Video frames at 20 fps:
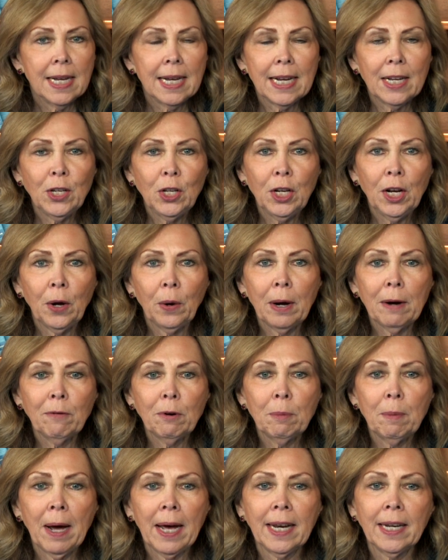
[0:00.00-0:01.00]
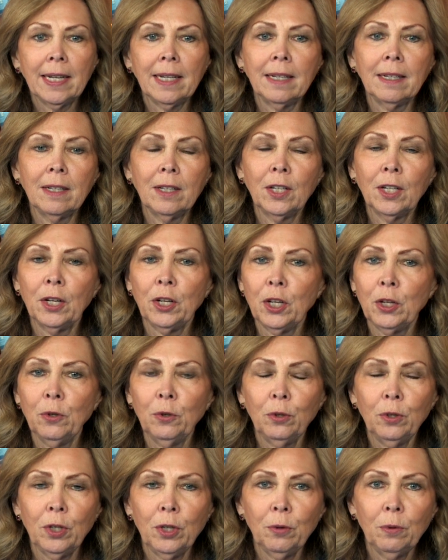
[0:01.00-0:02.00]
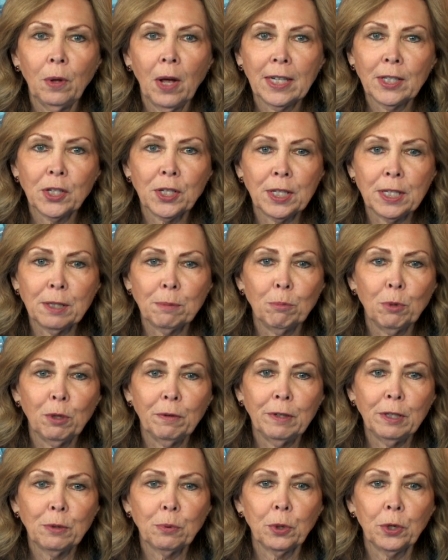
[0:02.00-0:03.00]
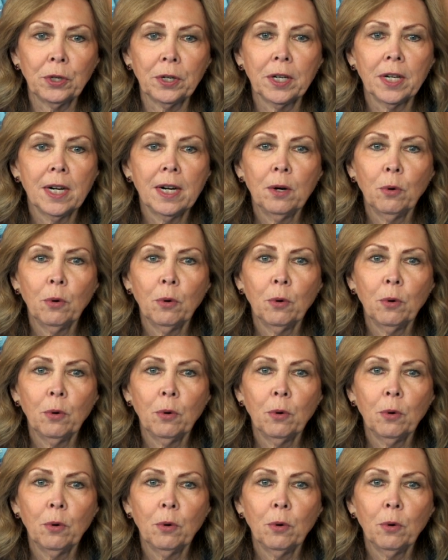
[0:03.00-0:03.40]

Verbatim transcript: And you know, everybody, you know, you, you watch these movies where,